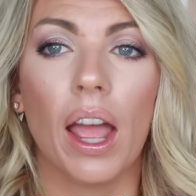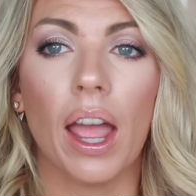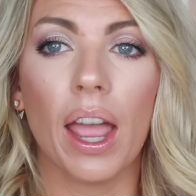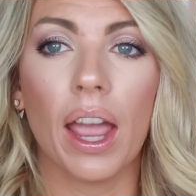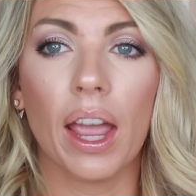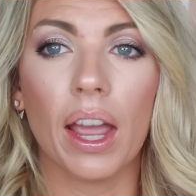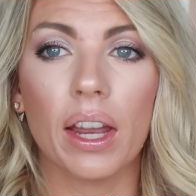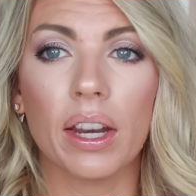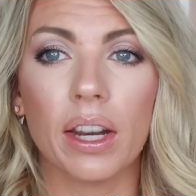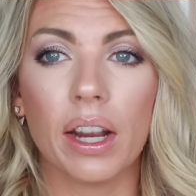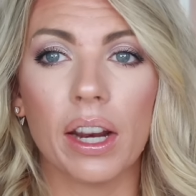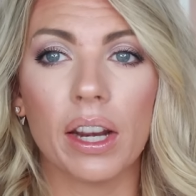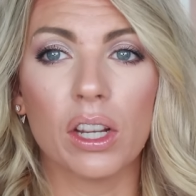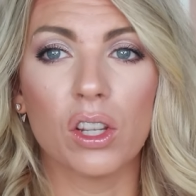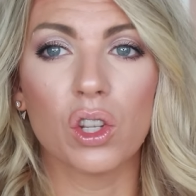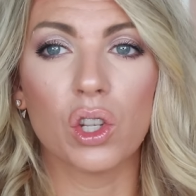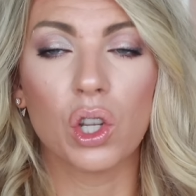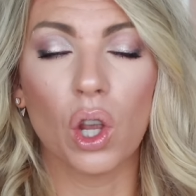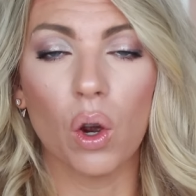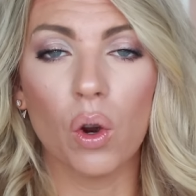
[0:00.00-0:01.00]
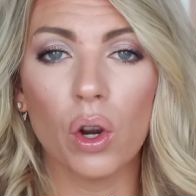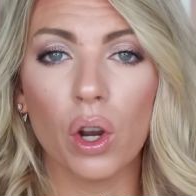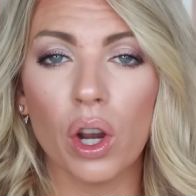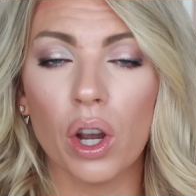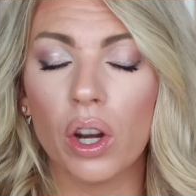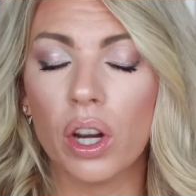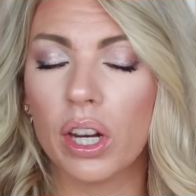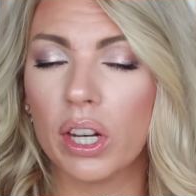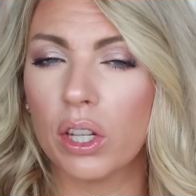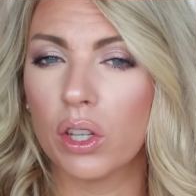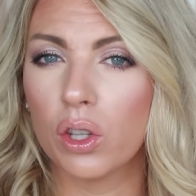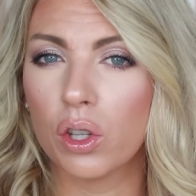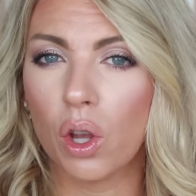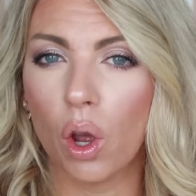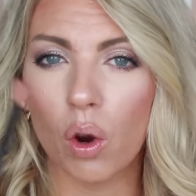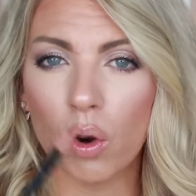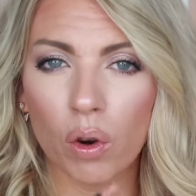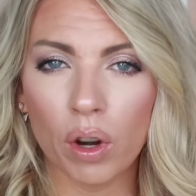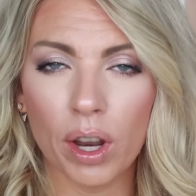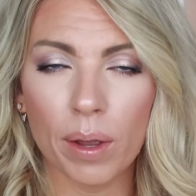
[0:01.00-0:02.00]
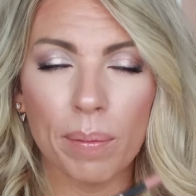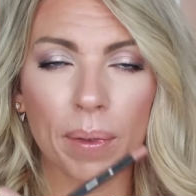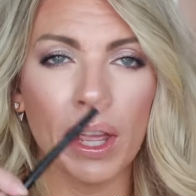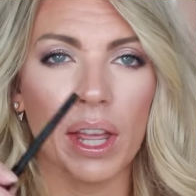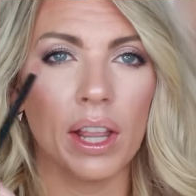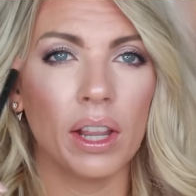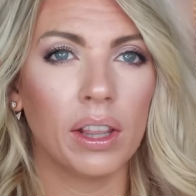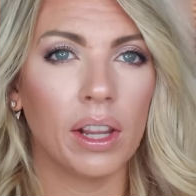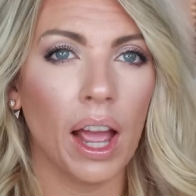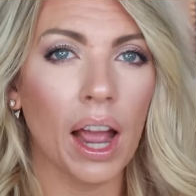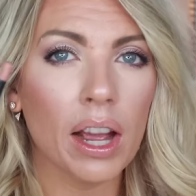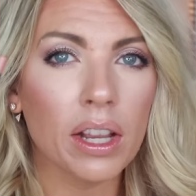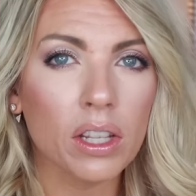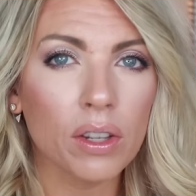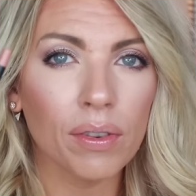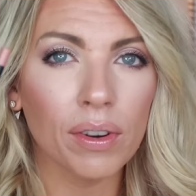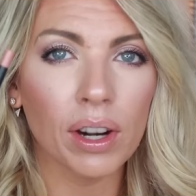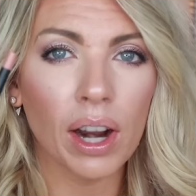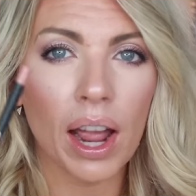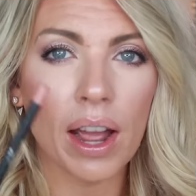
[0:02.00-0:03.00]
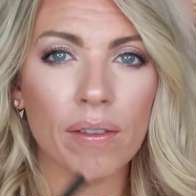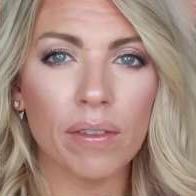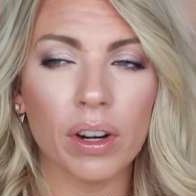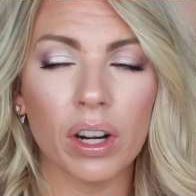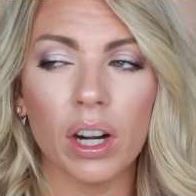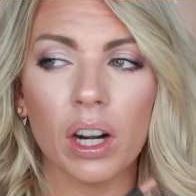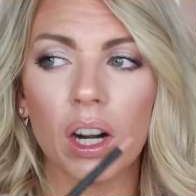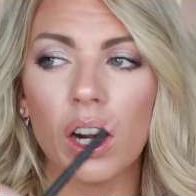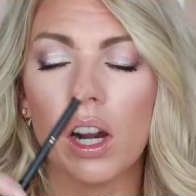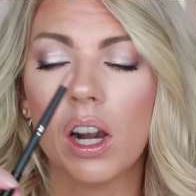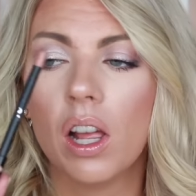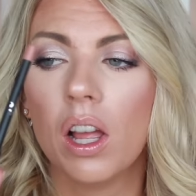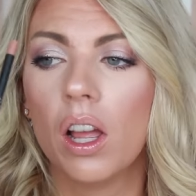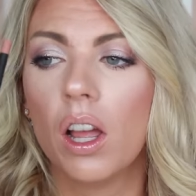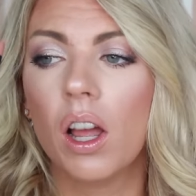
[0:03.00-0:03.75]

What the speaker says: And it is so good. It is so creamy. It lasts forever.